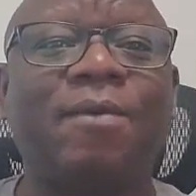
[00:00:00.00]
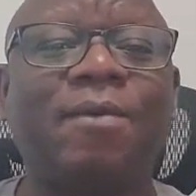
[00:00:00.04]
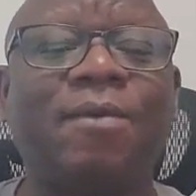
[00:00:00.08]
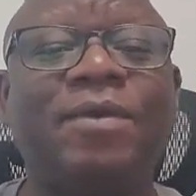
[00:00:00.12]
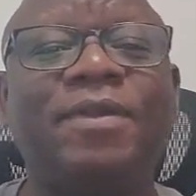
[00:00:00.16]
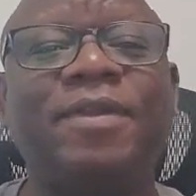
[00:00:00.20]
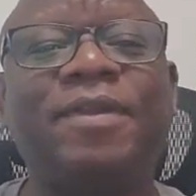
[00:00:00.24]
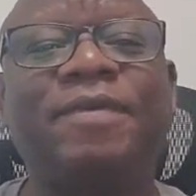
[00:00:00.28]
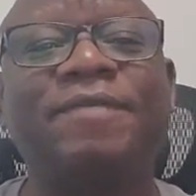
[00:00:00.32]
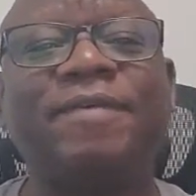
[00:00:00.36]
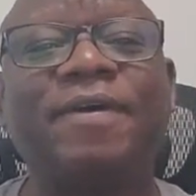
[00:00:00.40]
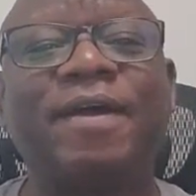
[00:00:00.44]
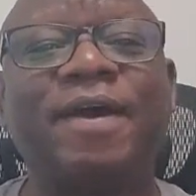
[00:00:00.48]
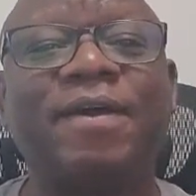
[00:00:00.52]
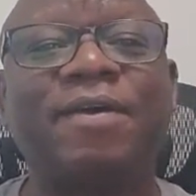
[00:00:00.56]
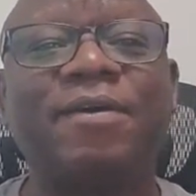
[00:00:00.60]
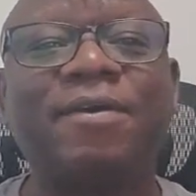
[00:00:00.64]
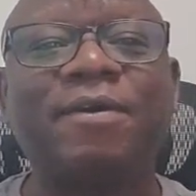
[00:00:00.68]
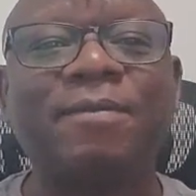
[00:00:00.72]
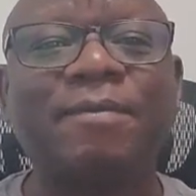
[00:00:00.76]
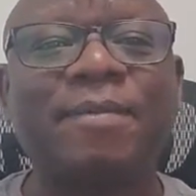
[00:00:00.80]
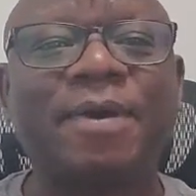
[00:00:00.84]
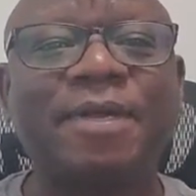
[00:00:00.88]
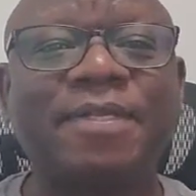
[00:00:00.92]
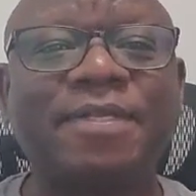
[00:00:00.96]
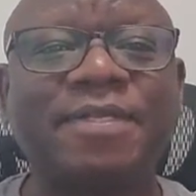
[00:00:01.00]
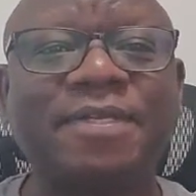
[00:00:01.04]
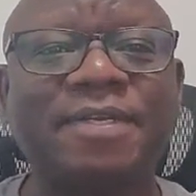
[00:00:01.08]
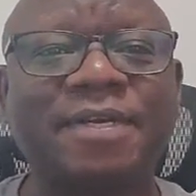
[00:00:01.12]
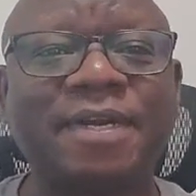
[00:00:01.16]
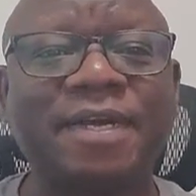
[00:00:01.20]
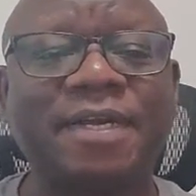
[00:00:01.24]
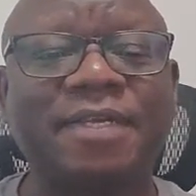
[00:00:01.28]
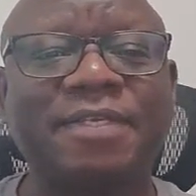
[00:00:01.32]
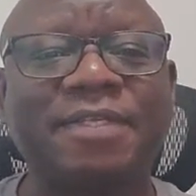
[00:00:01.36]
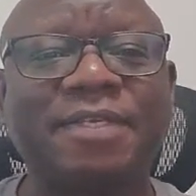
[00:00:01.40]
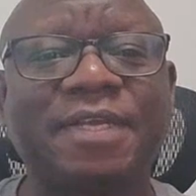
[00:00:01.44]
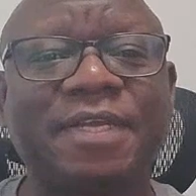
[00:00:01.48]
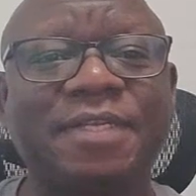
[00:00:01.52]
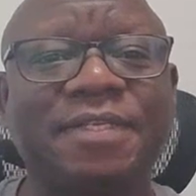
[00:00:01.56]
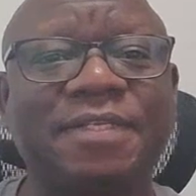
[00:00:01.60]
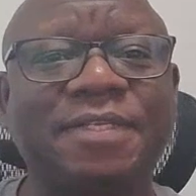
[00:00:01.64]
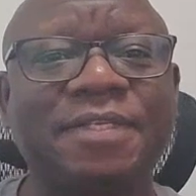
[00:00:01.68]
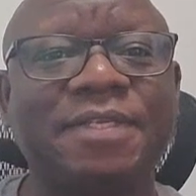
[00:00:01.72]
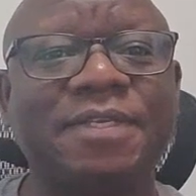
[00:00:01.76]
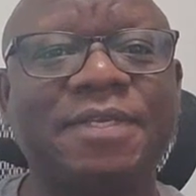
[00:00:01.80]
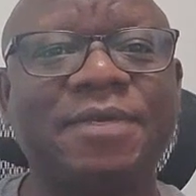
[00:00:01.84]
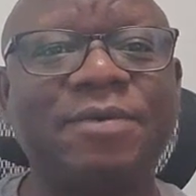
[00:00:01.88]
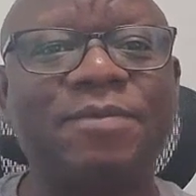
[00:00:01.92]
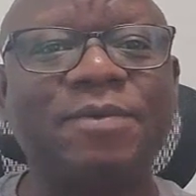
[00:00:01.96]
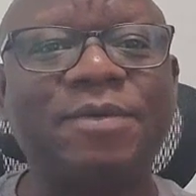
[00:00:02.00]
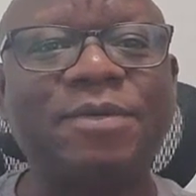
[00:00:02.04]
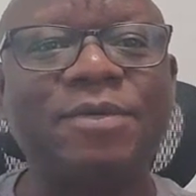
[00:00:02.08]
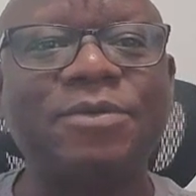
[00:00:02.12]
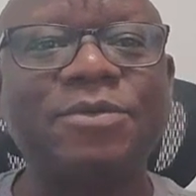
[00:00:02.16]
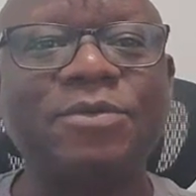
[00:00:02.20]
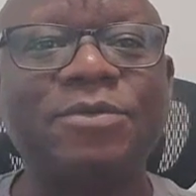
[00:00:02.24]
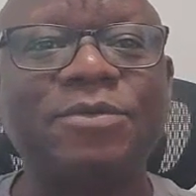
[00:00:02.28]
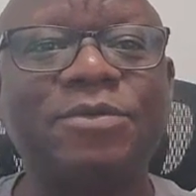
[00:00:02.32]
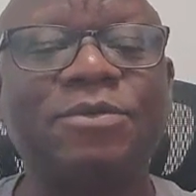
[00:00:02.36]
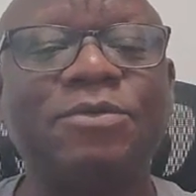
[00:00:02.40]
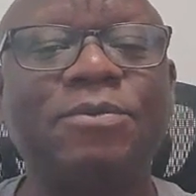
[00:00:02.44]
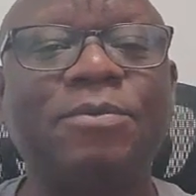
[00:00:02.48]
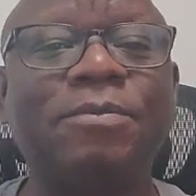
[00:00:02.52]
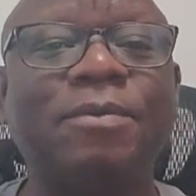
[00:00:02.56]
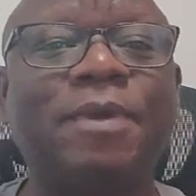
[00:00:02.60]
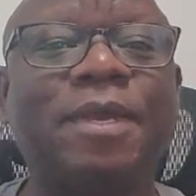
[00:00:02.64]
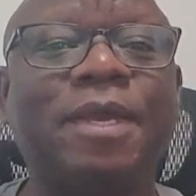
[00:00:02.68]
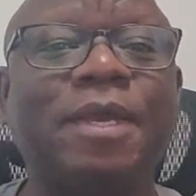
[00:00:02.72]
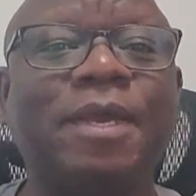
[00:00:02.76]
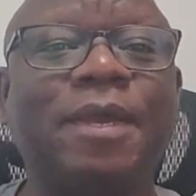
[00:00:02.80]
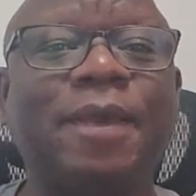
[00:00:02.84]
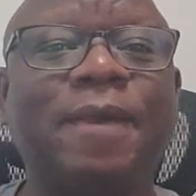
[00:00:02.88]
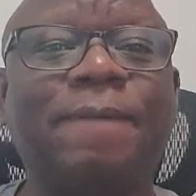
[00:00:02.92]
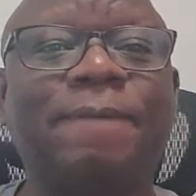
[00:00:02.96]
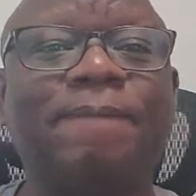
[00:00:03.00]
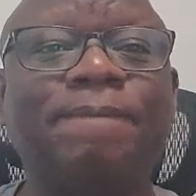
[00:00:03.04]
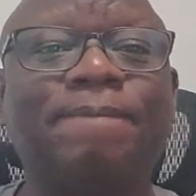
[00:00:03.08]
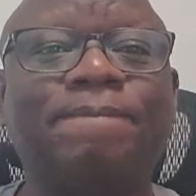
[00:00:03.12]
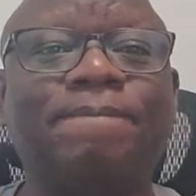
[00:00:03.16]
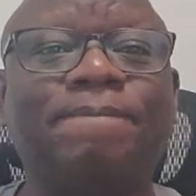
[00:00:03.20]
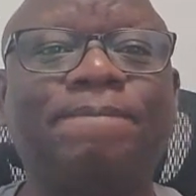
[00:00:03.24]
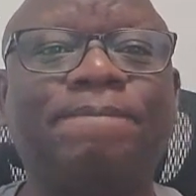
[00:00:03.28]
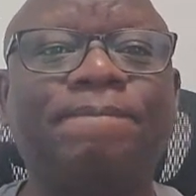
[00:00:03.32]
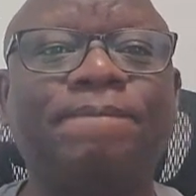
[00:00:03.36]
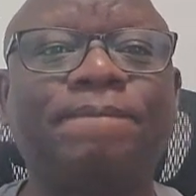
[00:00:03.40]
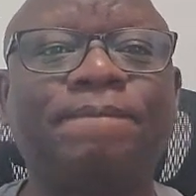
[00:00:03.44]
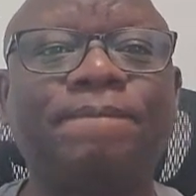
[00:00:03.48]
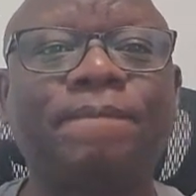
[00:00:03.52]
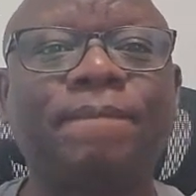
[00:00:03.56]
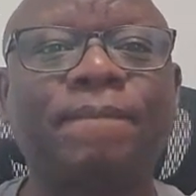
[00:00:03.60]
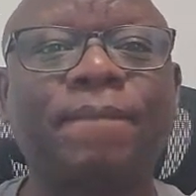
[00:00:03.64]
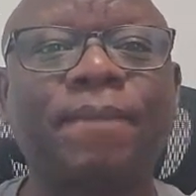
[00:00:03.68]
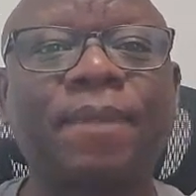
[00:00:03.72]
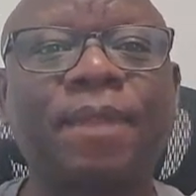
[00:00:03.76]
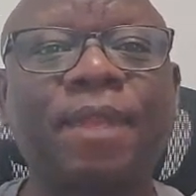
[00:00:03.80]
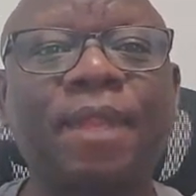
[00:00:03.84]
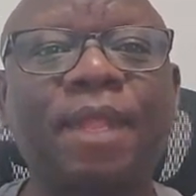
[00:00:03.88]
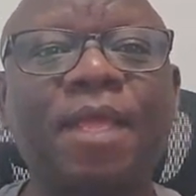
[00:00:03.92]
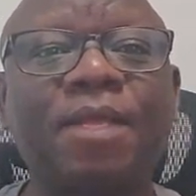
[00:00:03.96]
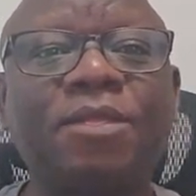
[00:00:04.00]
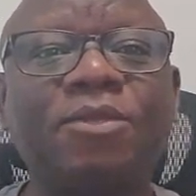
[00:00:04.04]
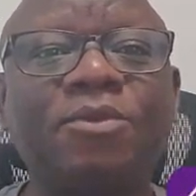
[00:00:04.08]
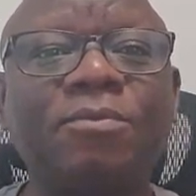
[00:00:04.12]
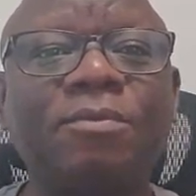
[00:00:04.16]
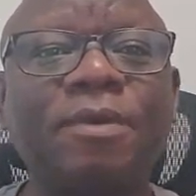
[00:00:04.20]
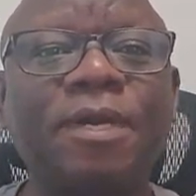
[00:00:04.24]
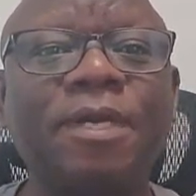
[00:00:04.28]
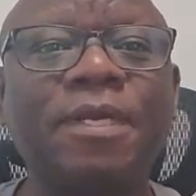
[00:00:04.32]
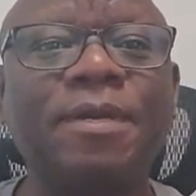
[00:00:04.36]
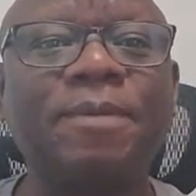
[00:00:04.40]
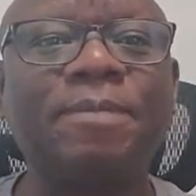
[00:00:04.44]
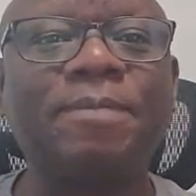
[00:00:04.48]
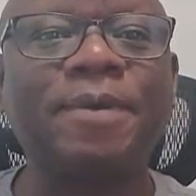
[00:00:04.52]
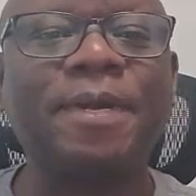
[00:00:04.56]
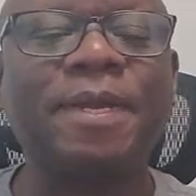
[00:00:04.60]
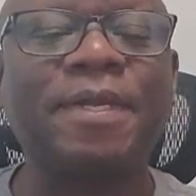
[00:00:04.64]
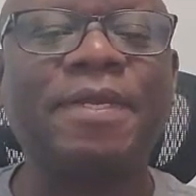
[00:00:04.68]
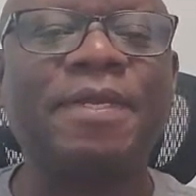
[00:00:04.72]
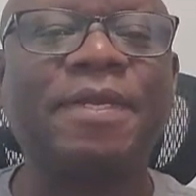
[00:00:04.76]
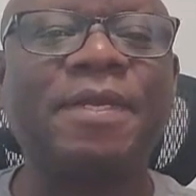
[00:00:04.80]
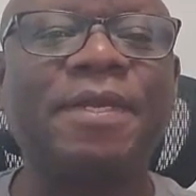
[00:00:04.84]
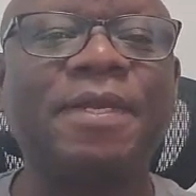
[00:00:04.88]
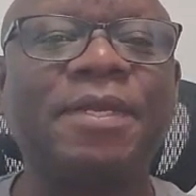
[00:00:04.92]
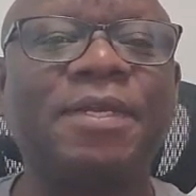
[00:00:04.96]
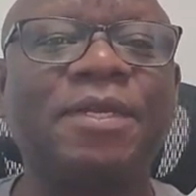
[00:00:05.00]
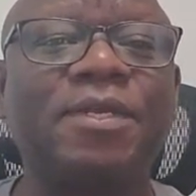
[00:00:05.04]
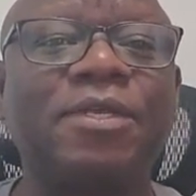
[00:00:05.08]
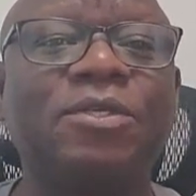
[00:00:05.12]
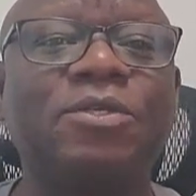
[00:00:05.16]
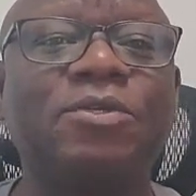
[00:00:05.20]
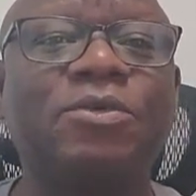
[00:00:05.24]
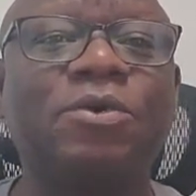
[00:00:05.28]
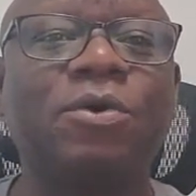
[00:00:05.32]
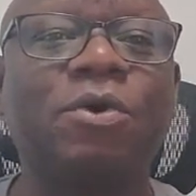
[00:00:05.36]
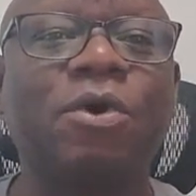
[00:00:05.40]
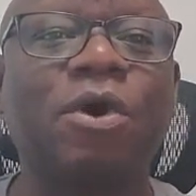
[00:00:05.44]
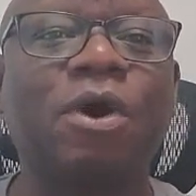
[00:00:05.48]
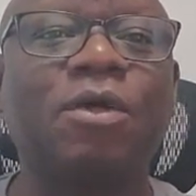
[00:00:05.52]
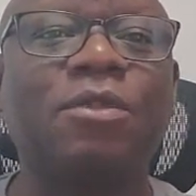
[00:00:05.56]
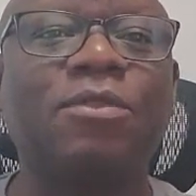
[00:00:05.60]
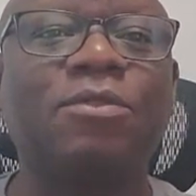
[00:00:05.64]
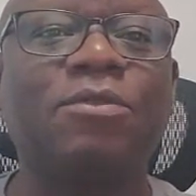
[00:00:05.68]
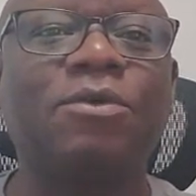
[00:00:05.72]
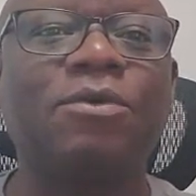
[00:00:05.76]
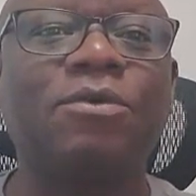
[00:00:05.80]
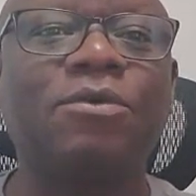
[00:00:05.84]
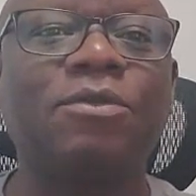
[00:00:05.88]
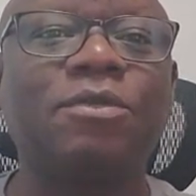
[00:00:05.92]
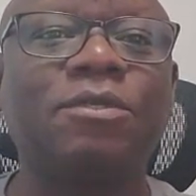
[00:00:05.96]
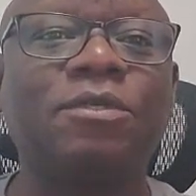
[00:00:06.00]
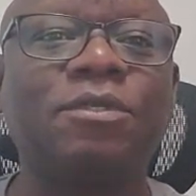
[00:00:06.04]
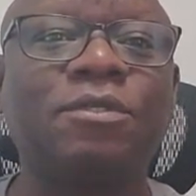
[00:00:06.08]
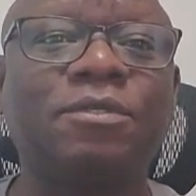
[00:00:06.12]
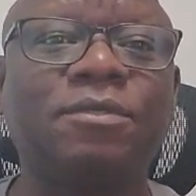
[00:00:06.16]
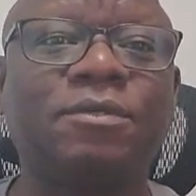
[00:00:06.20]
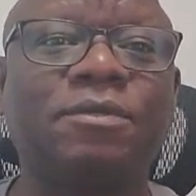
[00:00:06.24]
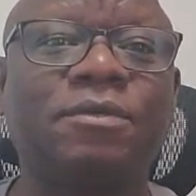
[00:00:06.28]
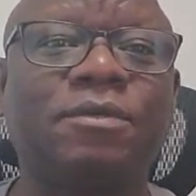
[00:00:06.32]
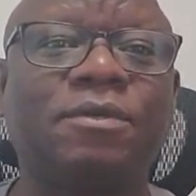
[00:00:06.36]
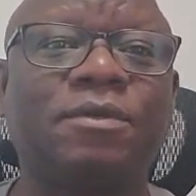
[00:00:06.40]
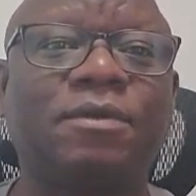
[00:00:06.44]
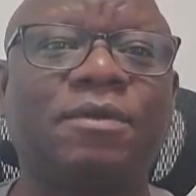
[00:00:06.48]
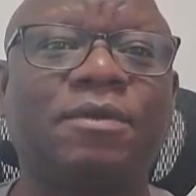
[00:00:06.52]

whatever raw materials that he will use to make the bread. So all those